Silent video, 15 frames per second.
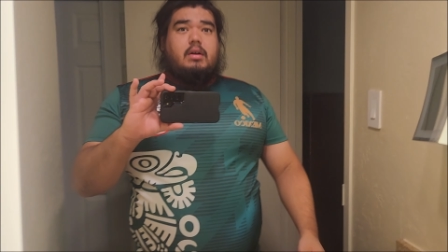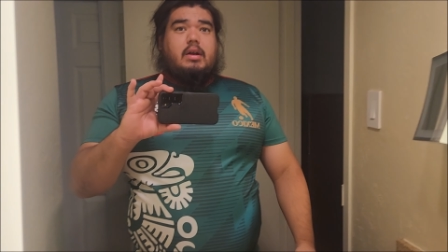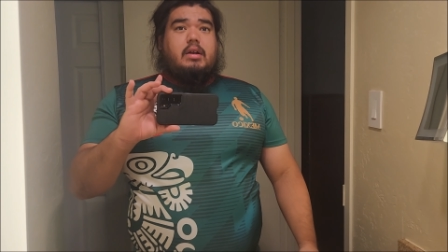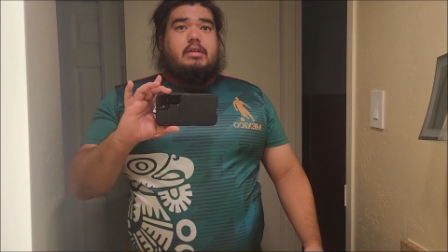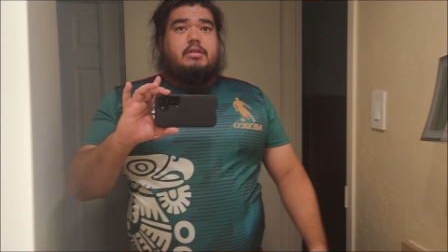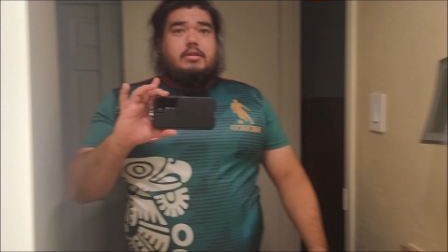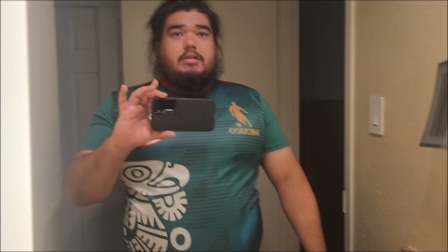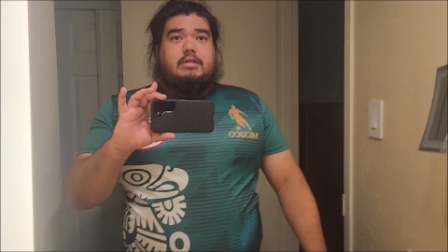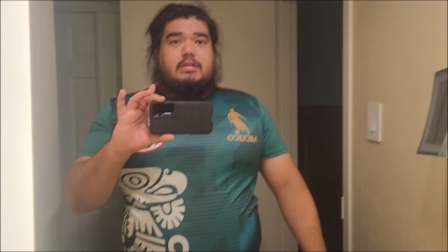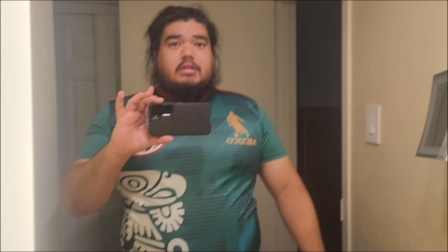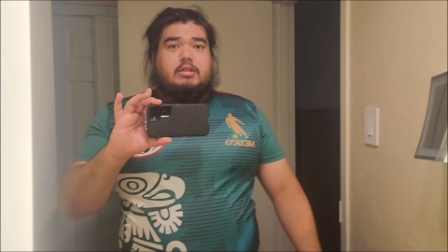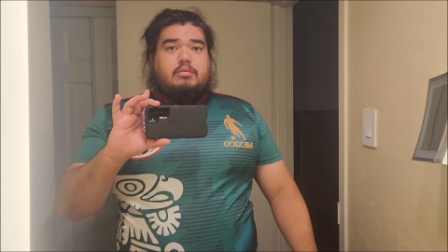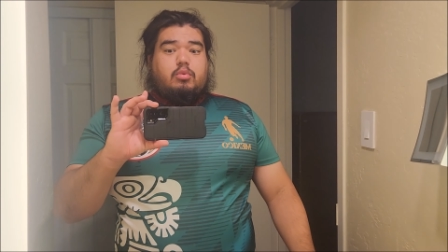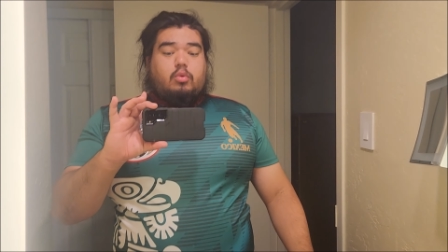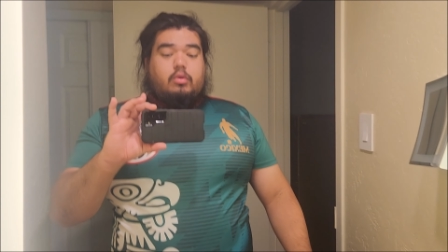kind of just
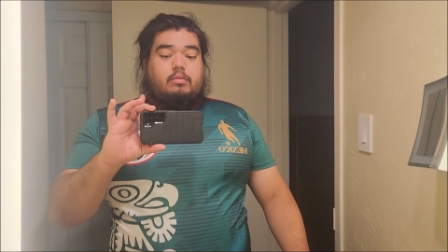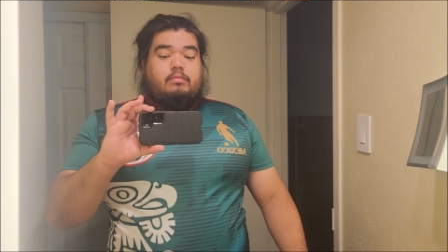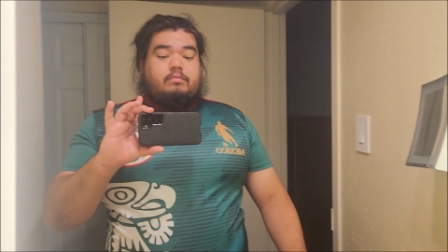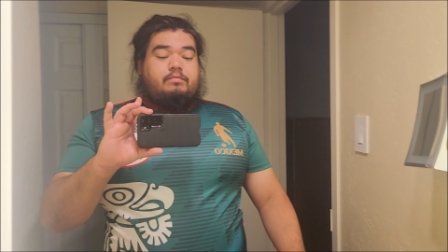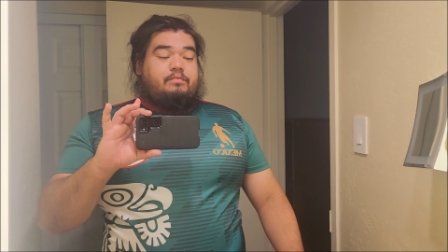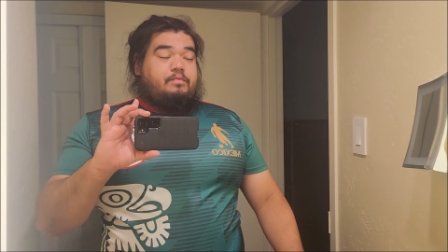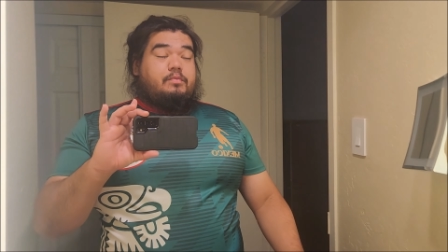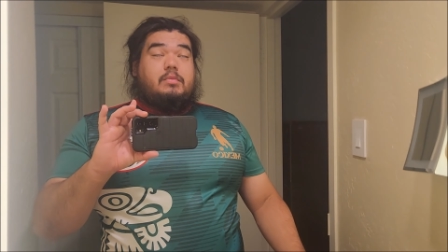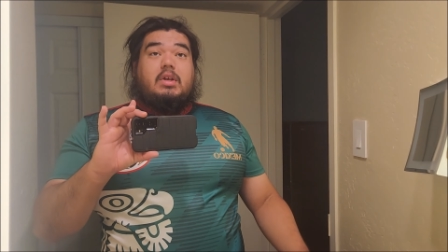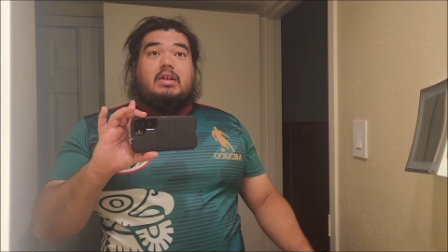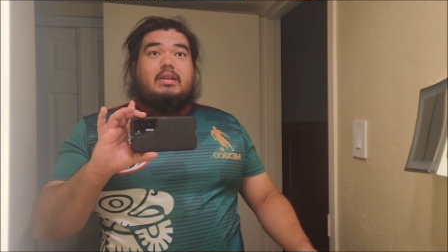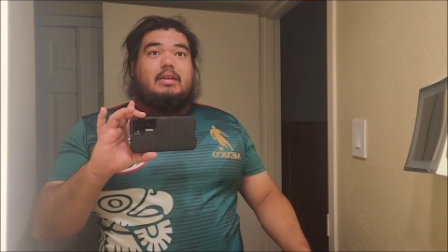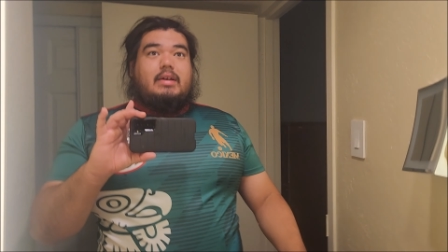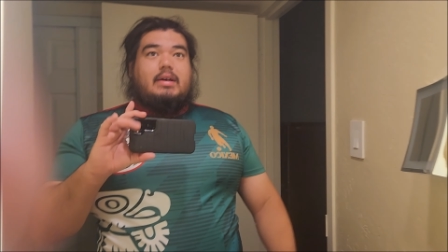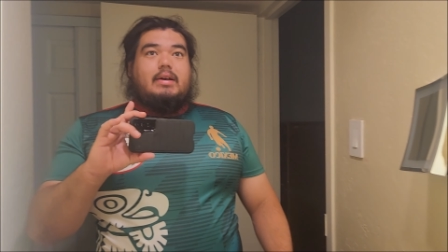explore,
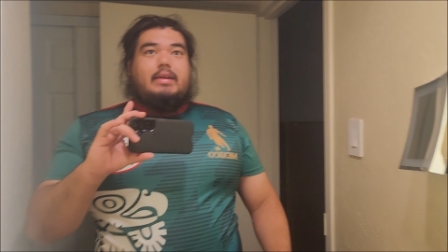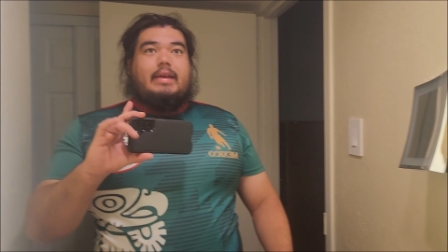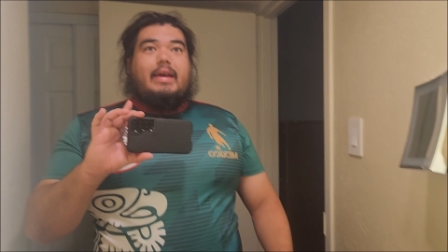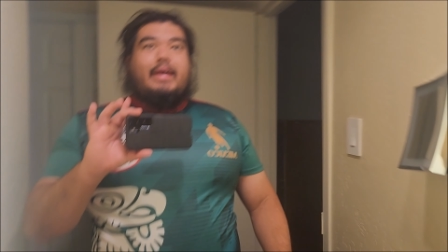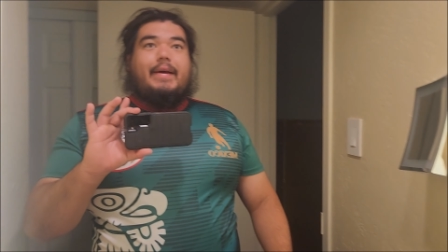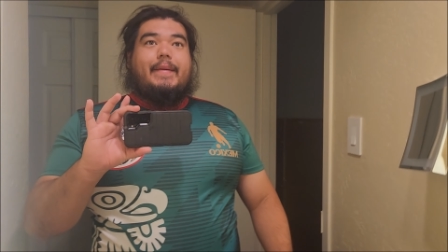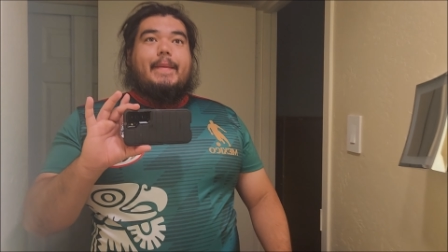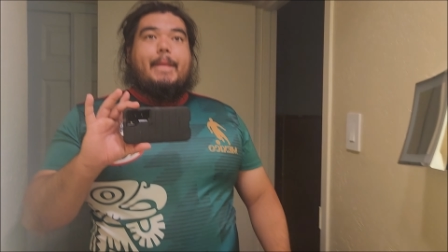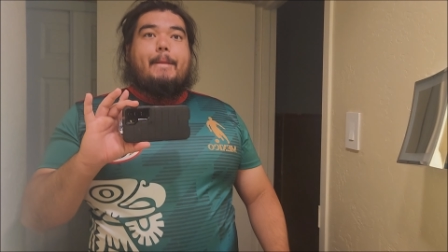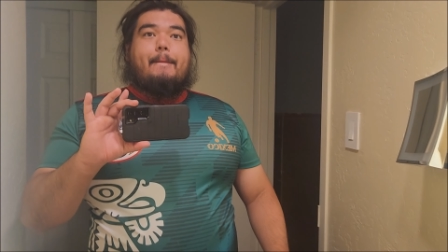and uh, yeah.